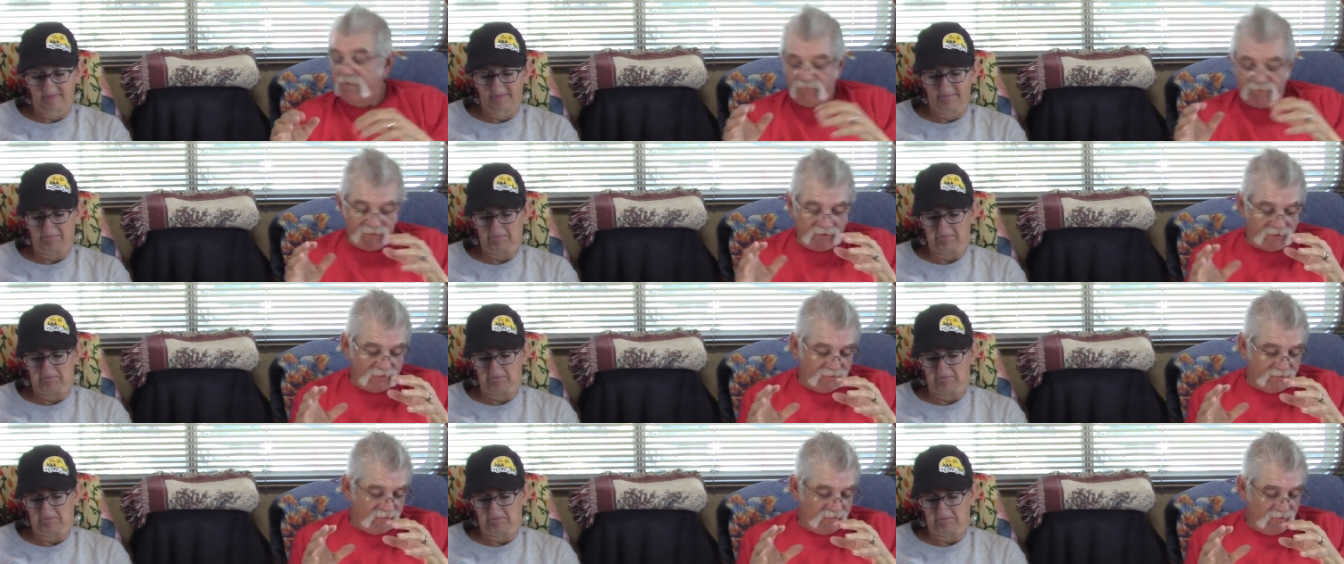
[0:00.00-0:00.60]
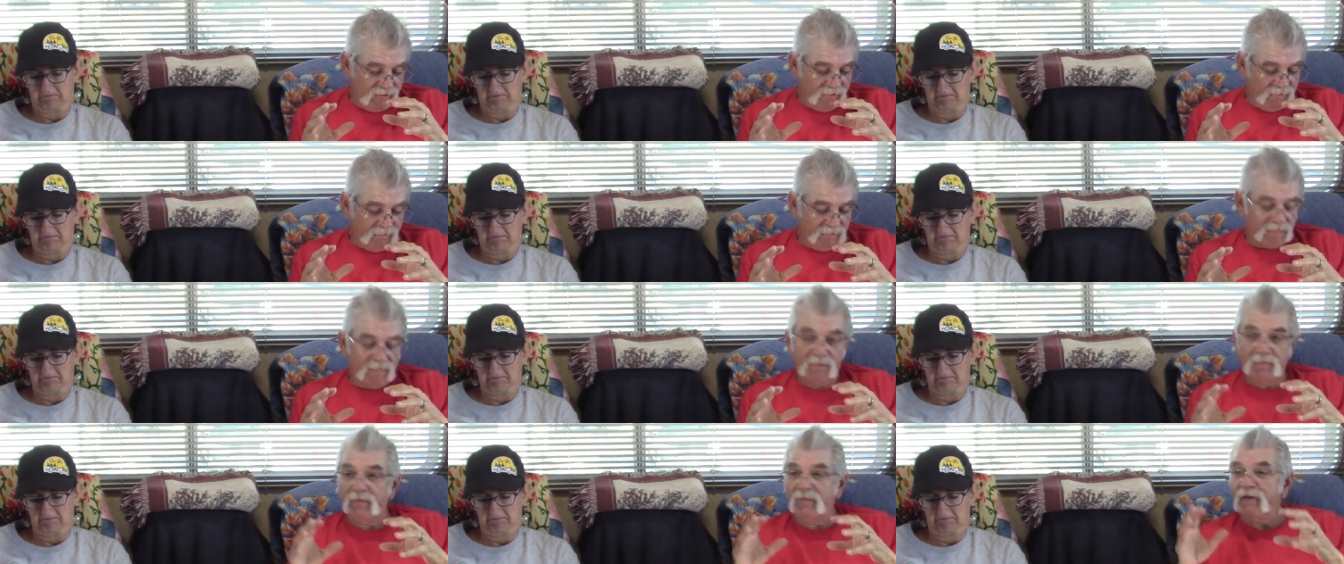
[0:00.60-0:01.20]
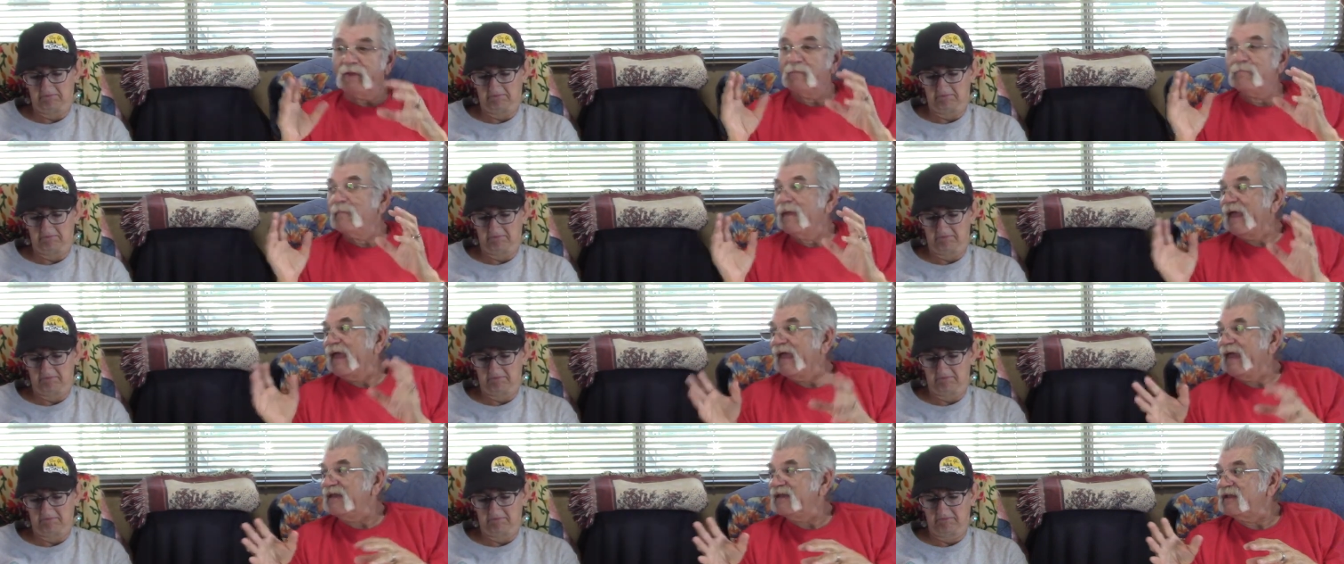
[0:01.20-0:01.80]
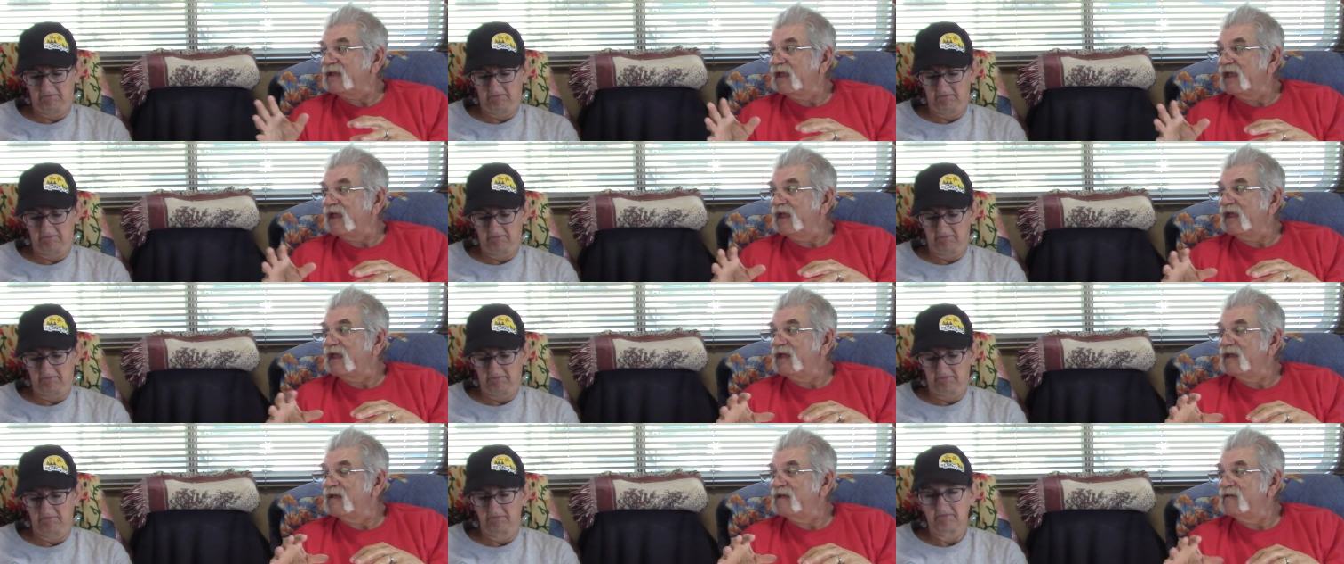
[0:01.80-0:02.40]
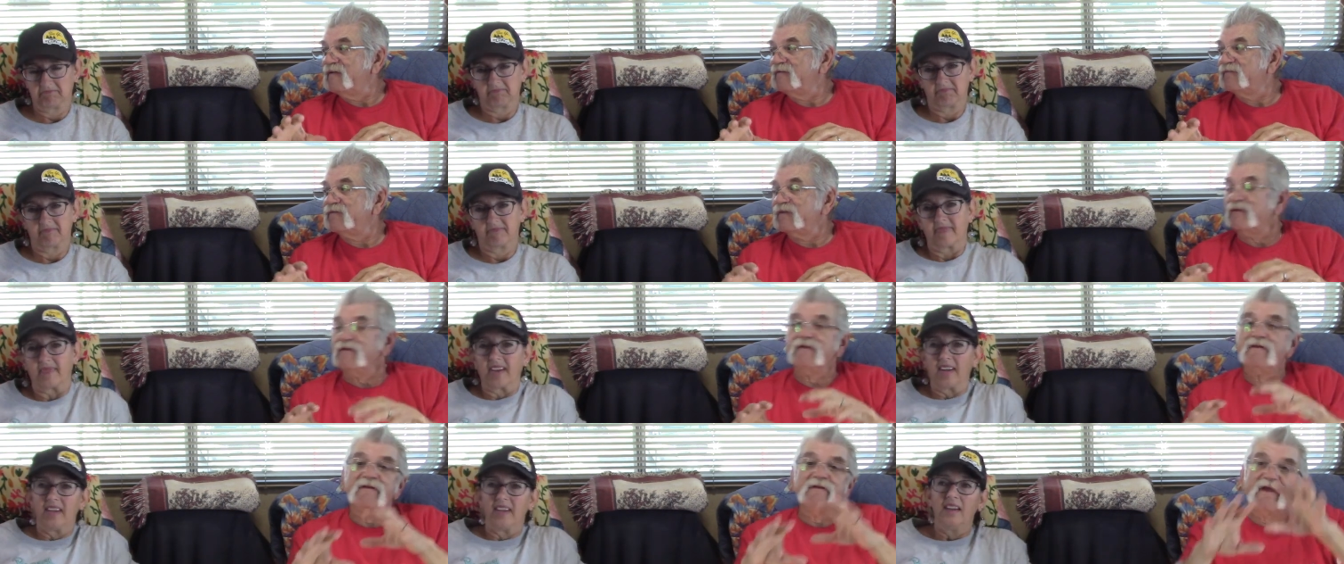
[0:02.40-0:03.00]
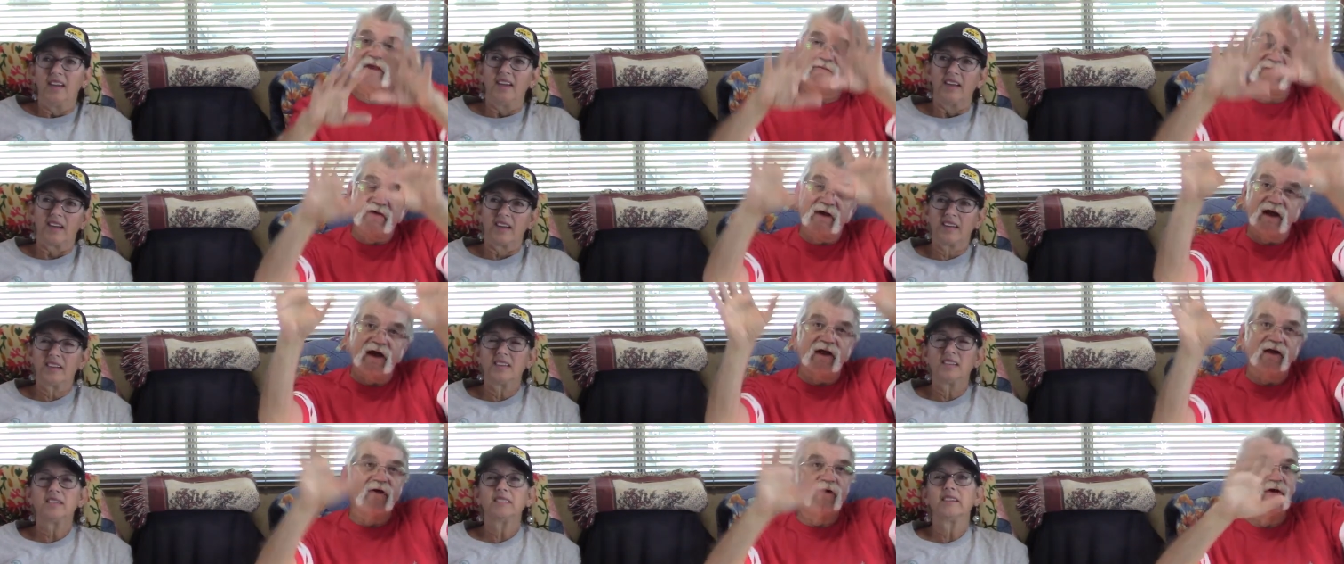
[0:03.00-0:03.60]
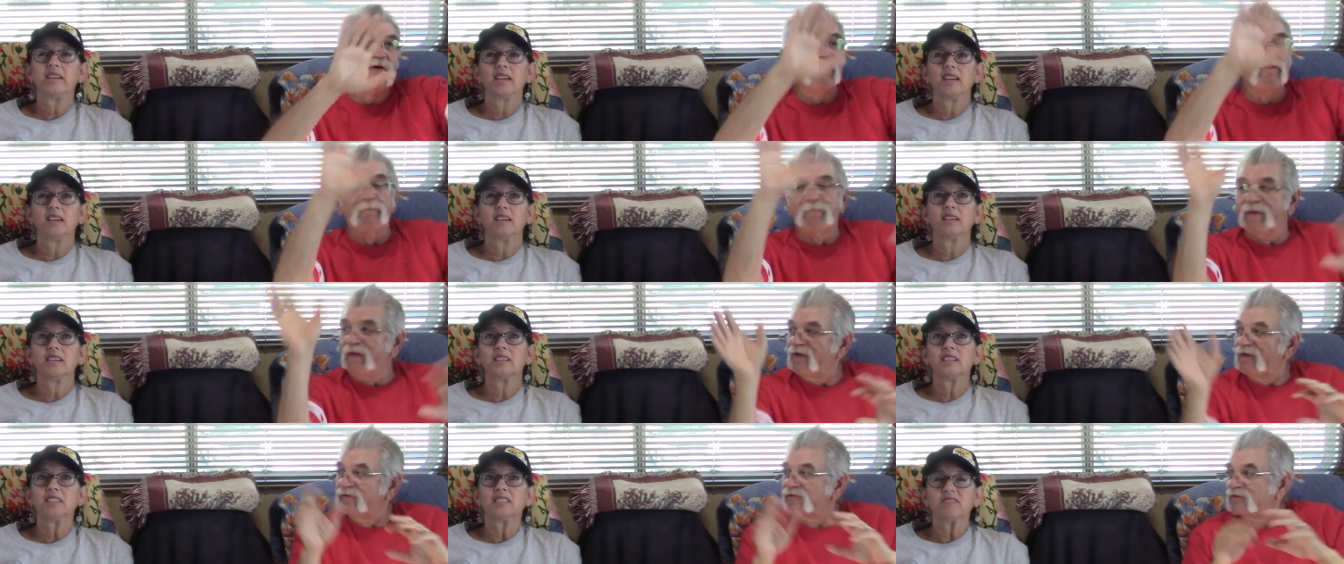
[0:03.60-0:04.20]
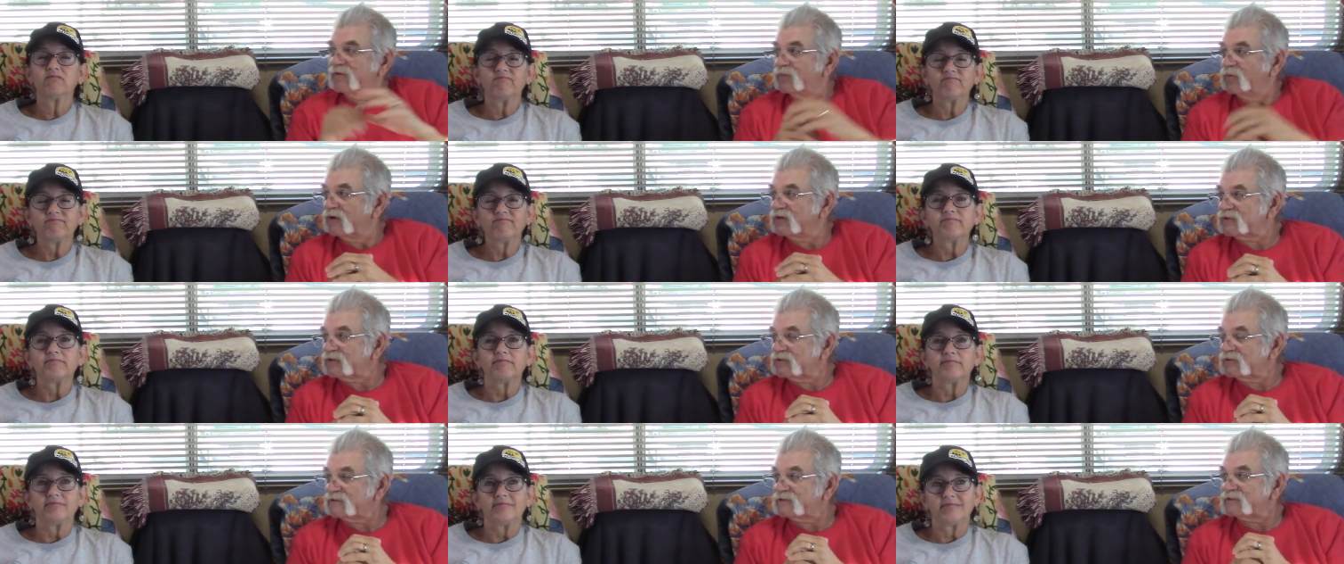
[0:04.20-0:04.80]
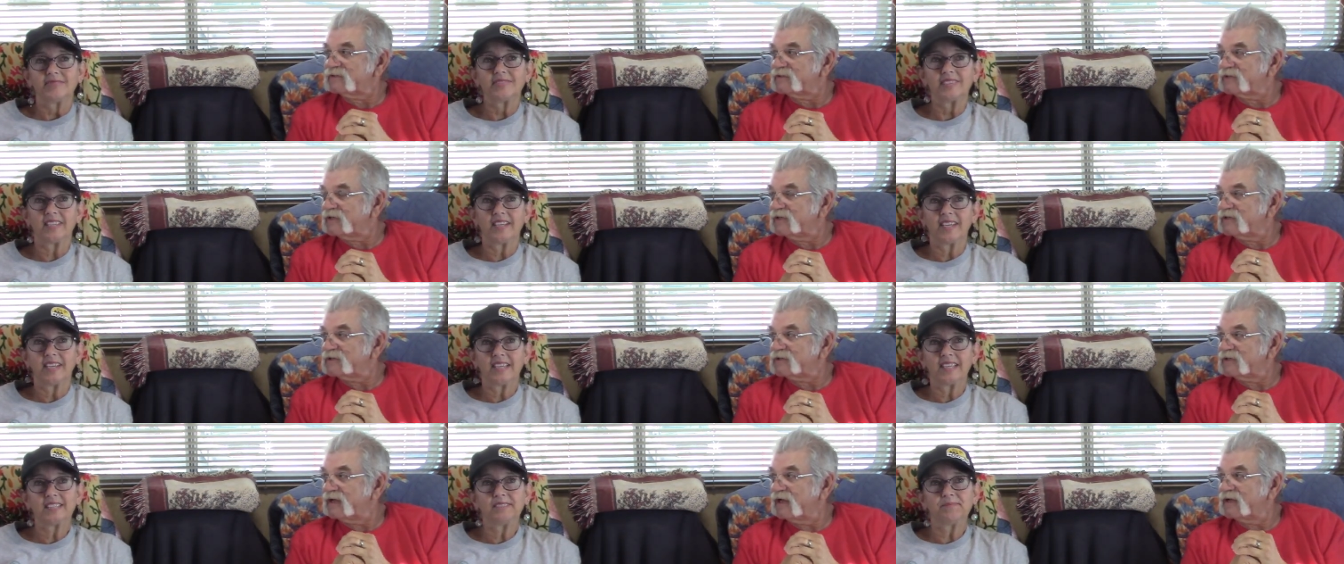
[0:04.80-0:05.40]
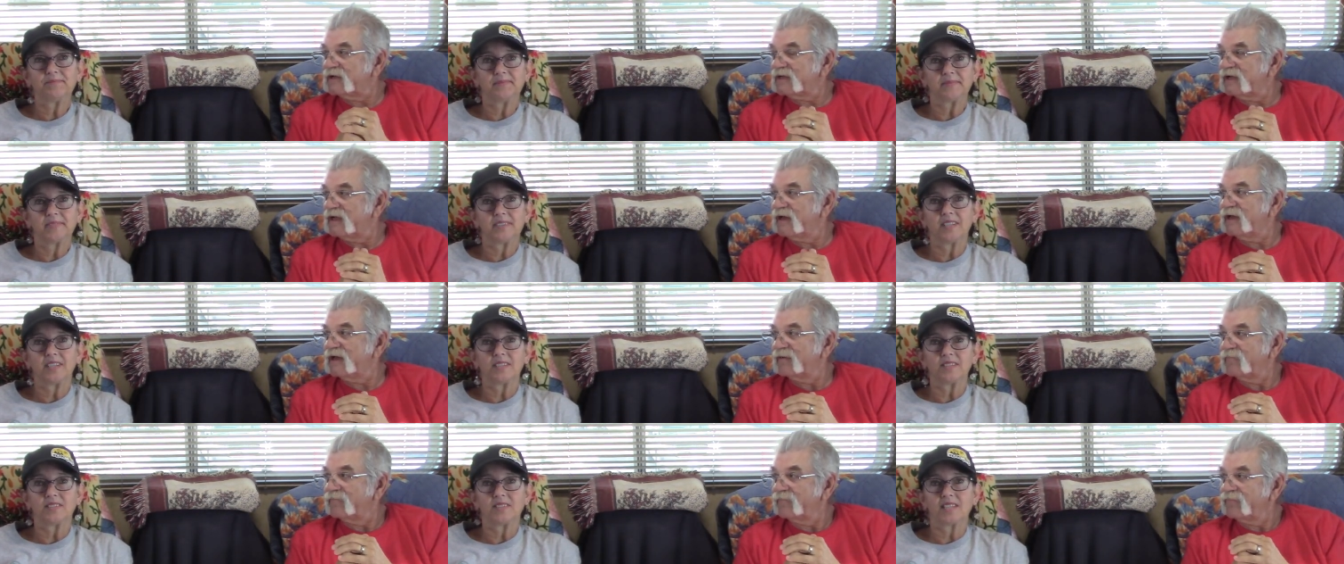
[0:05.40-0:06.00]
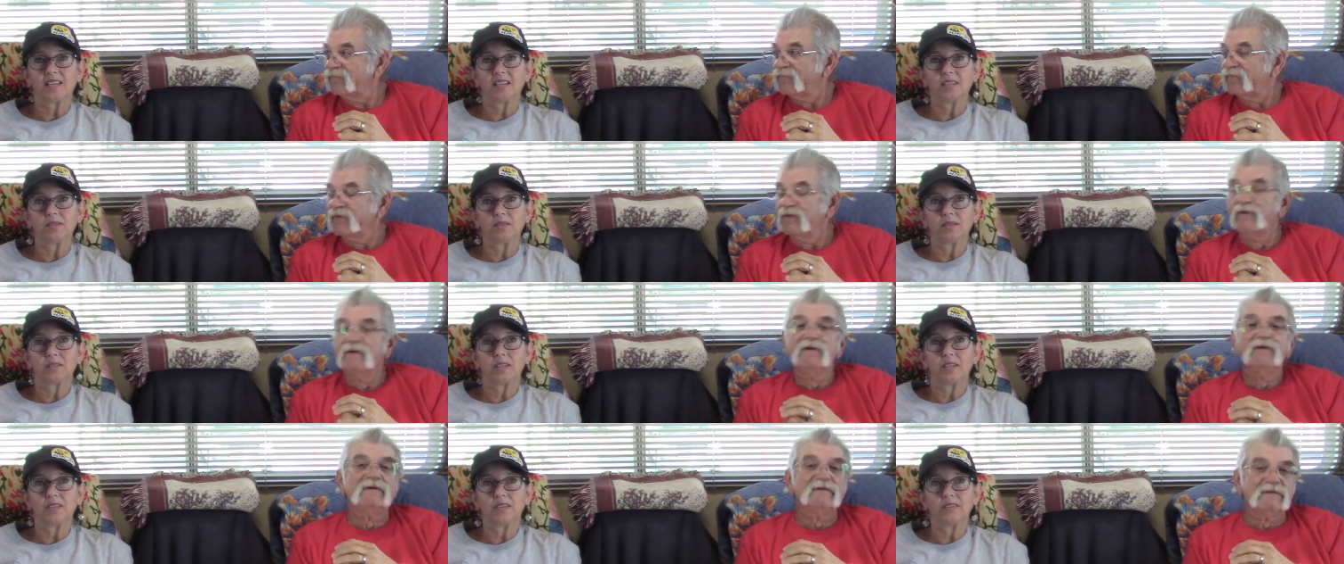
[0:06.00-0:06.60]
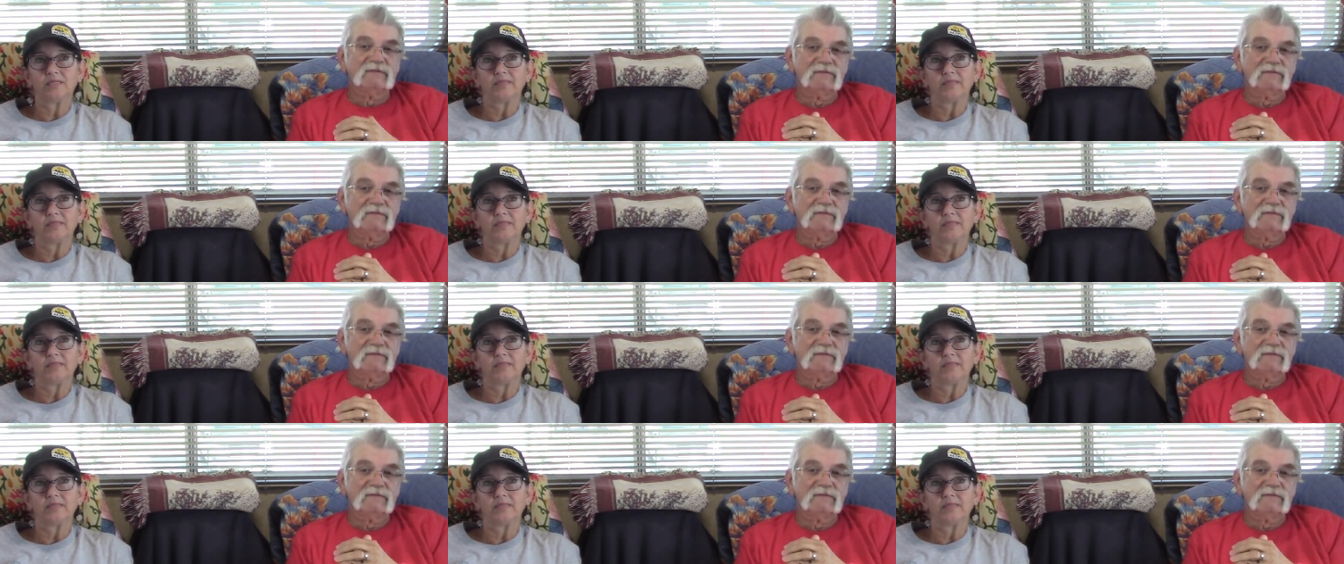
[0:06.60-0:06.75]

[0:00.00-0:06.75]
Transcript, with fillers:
Speaker 1: you know, the big man cave, and they've got all the bells and whistles and things like that. Go